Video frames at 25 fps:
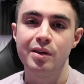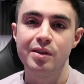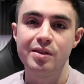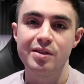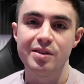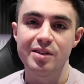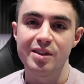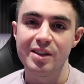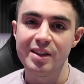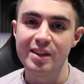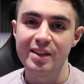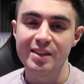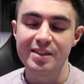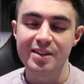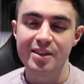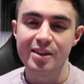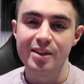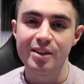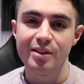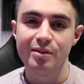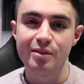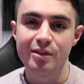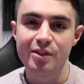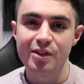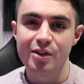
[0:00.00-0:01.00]
So yeah, let's
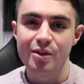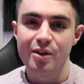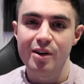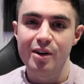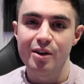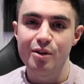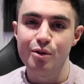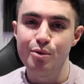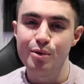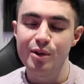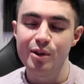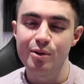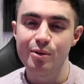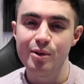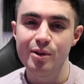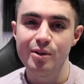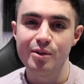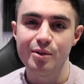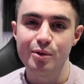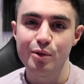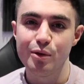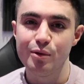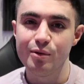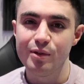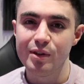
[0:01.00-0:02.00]
go, let's crack on with the Road
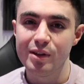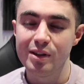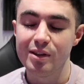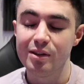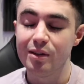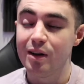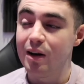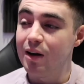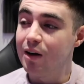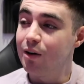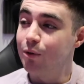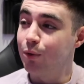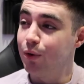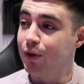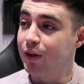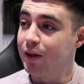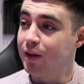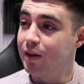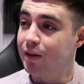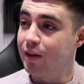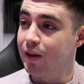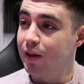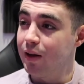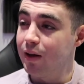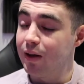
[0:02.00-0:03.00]
to Reveal. I want to
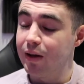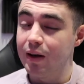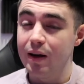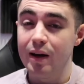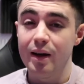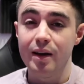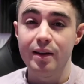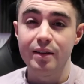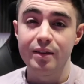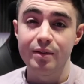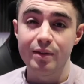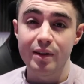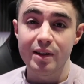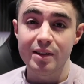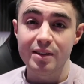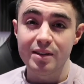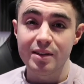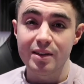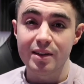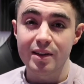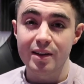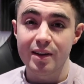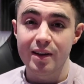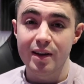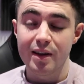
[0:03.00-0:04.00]
get there as fast
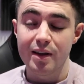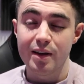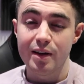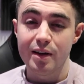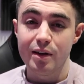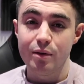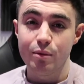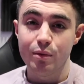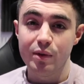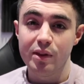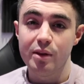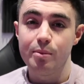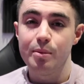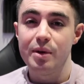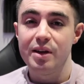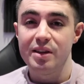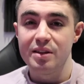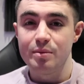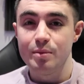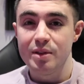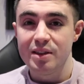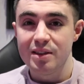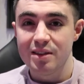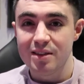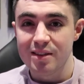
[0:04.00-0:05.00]
as I can, with the
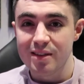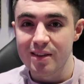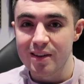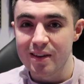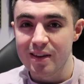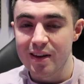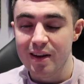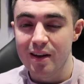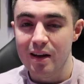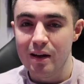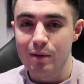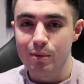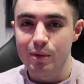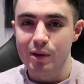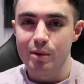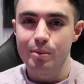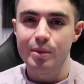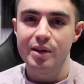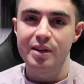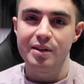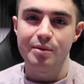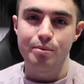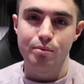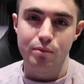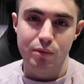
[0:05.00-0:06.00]
best mixes I can, with the
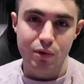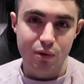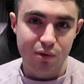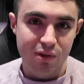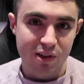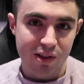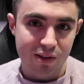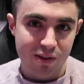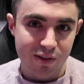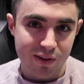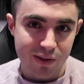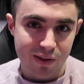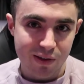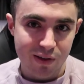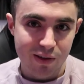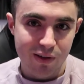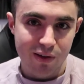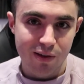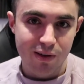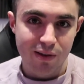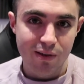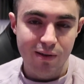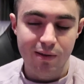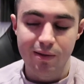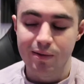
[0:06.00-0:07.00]
best music I
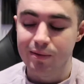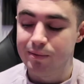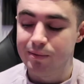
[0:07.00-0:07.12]
can.